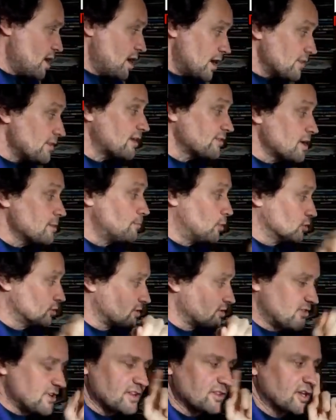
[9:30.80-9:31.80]
Another
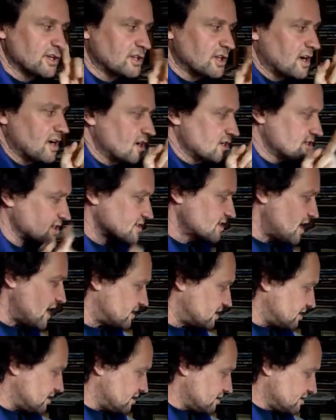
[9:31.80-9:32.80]
important thing, that
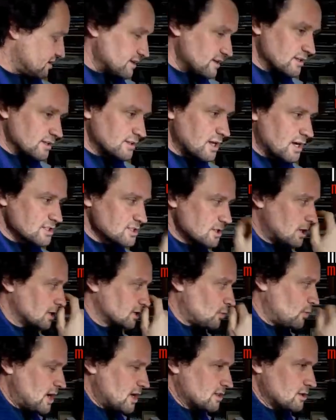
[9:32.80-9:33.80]
Society does not,
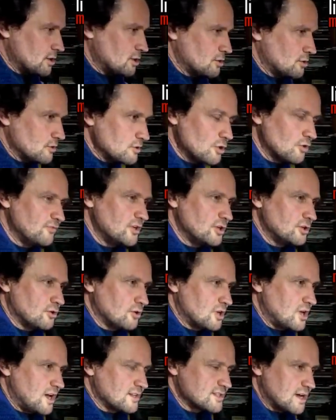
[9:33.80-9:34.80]
when your
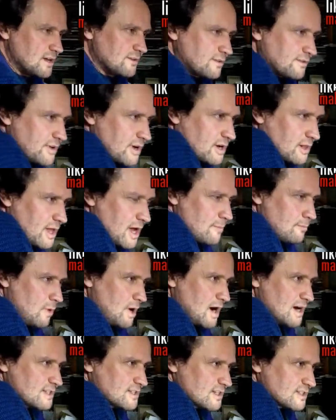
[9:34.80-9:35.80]
video gets under the claim
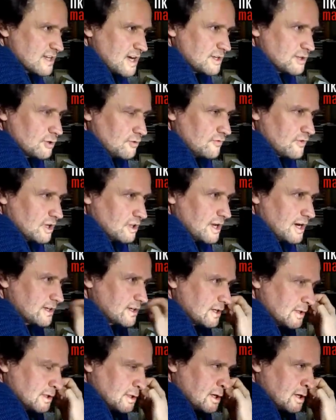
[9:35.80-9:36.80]
by Society of
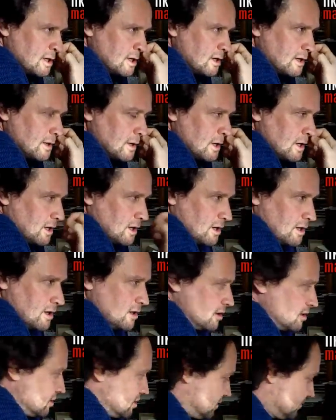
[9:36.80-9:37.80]
Collecting,
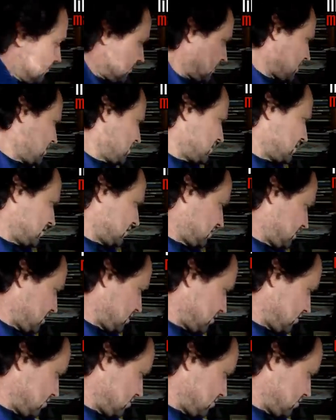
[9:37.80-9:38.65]
I'll tell